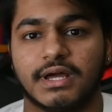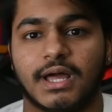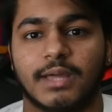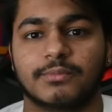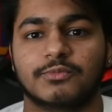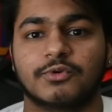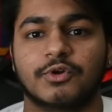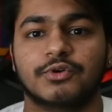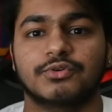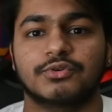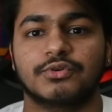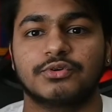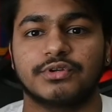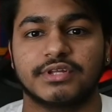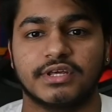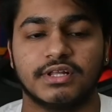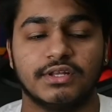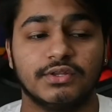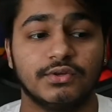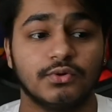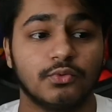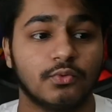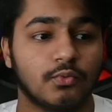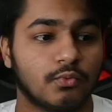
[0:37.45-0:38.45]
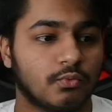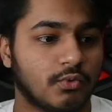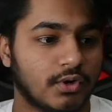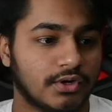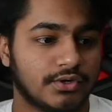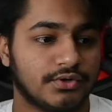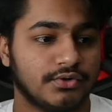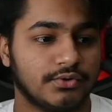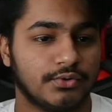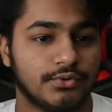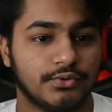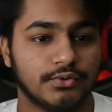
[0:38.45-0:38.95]
I'm going to tell you
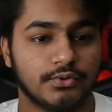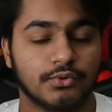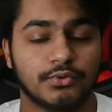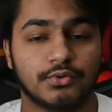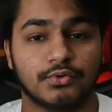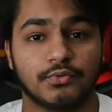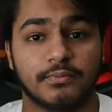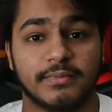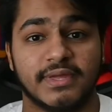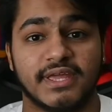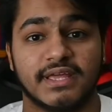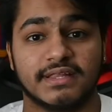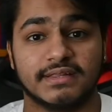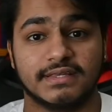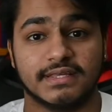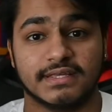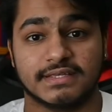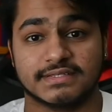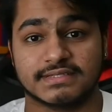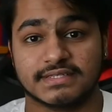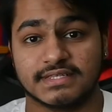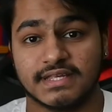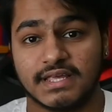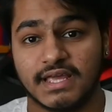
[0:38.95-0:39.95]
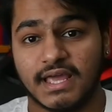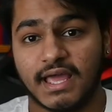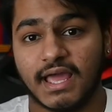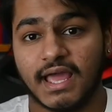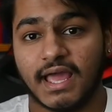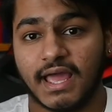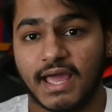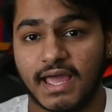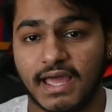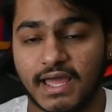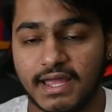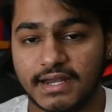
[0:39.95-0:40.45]
what to do to make this.
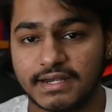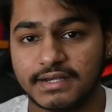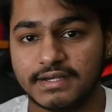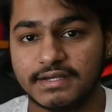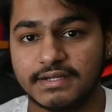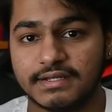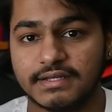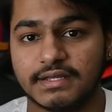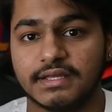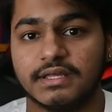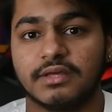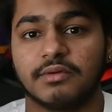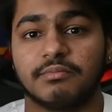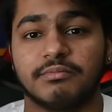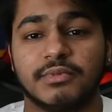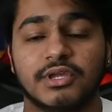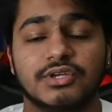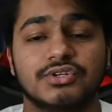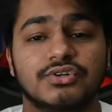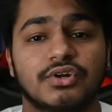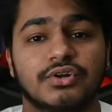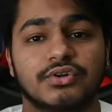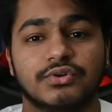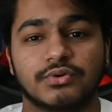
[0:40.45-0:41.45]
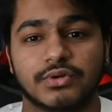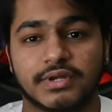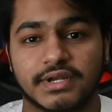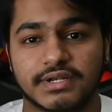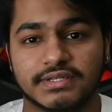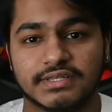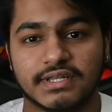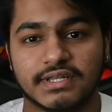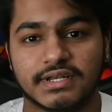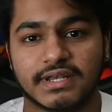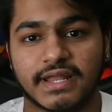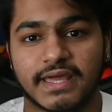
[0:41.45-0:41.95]
And make sure to
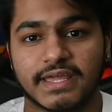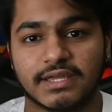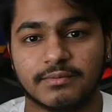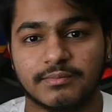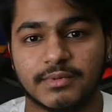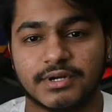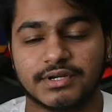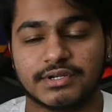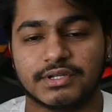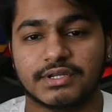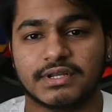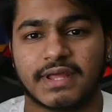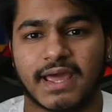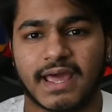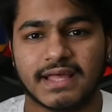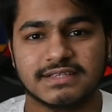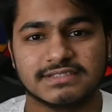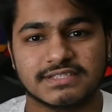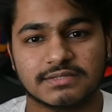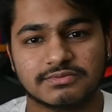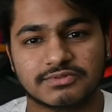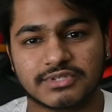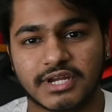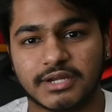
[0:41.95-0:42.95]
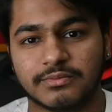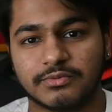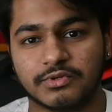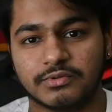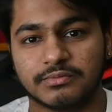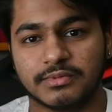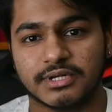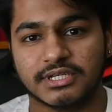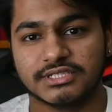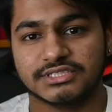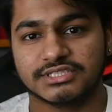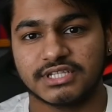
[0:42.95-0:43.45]
hit the like button and subscribe to
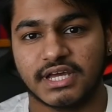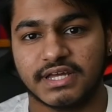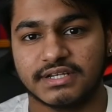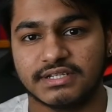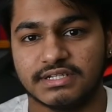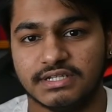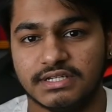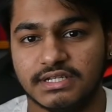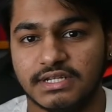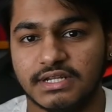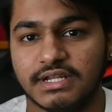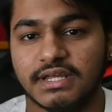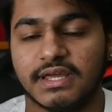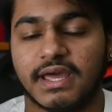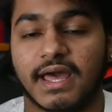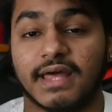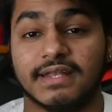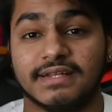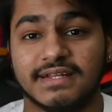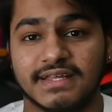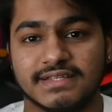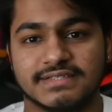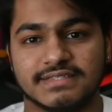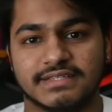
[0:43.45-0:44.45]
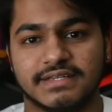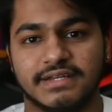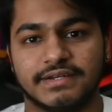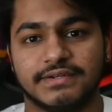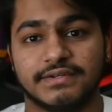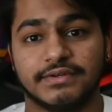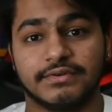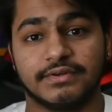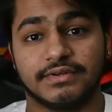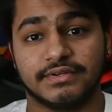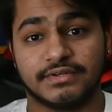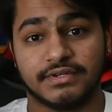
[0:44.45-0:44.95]
my channel, and let's
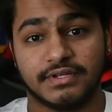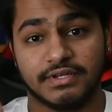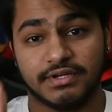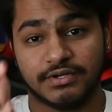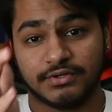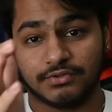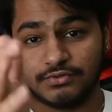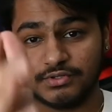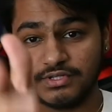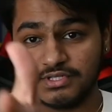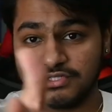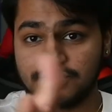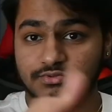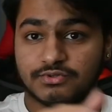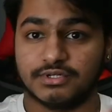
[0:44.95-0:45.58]
get into this